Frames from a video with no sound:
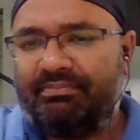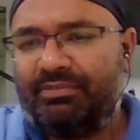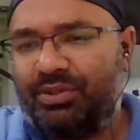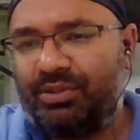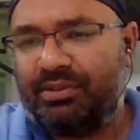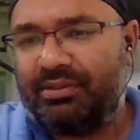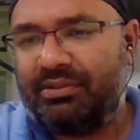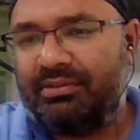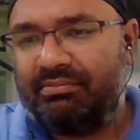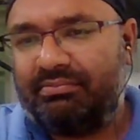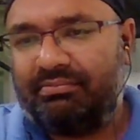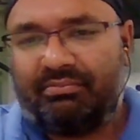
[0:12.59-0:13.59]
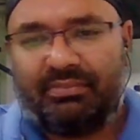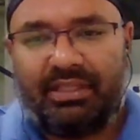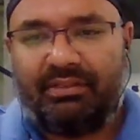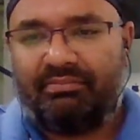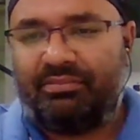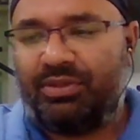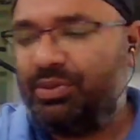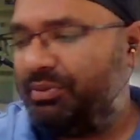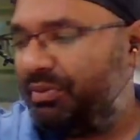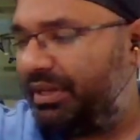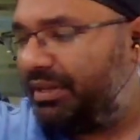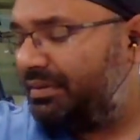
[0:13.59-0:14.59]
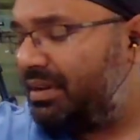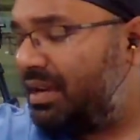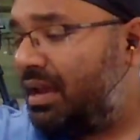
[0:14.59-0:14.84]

so good evening.